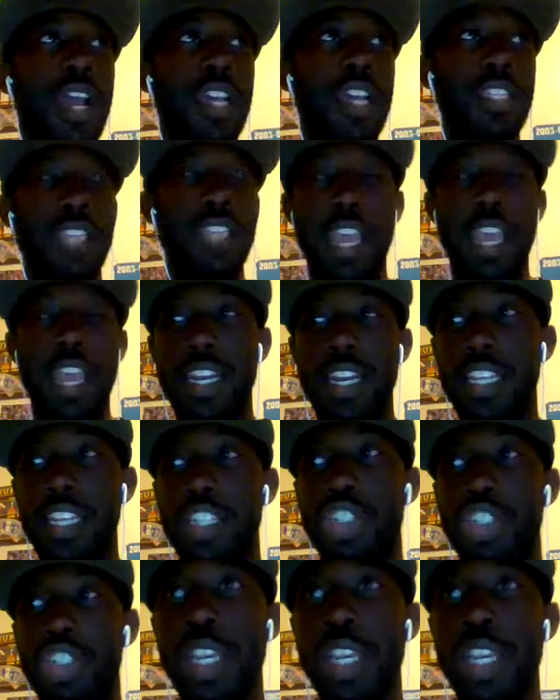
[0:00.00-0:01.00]
and these
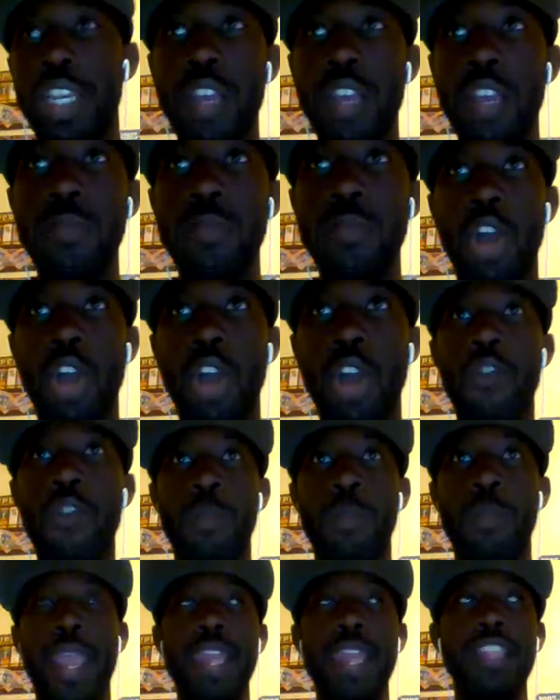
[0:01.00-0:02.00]
GMs overpay
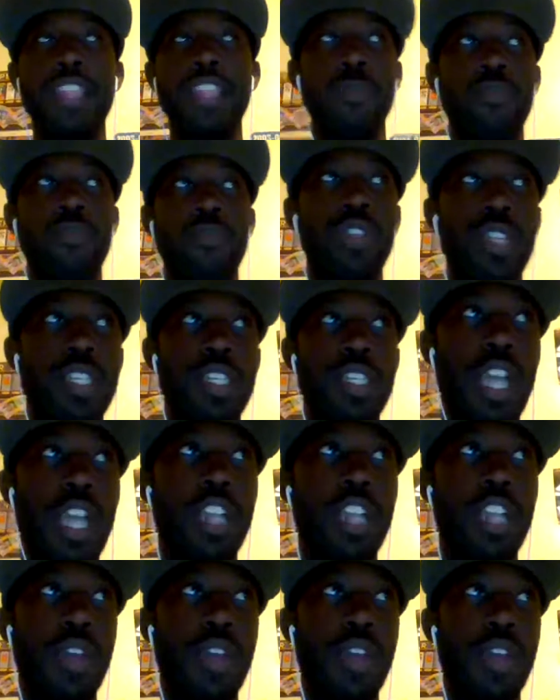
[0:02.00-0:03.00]
them for these
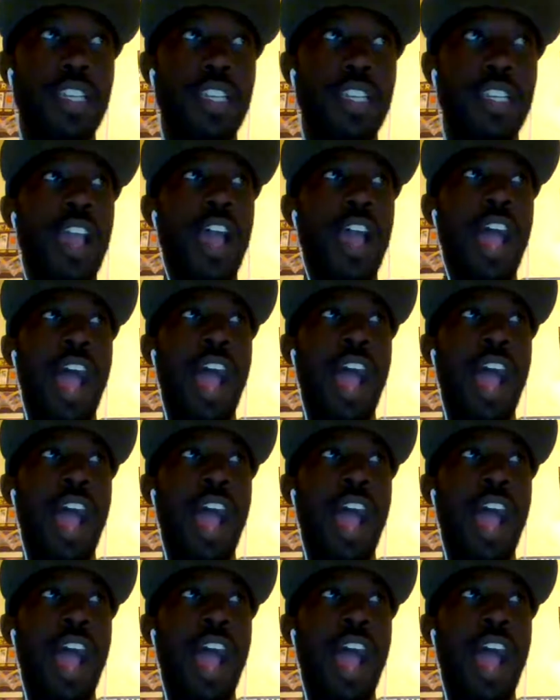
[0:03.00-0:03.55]
contracts. I